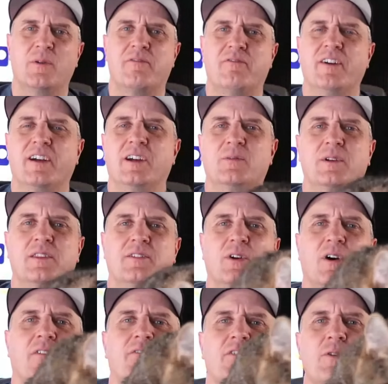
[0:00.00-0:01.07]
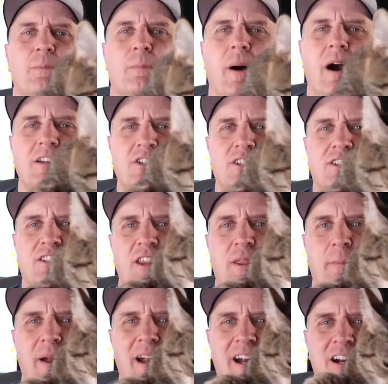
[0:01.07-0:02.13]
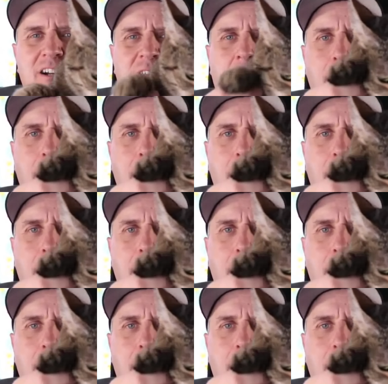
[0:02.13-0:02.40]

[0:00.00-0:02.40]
We figured we'd throw a few punches to the Bears.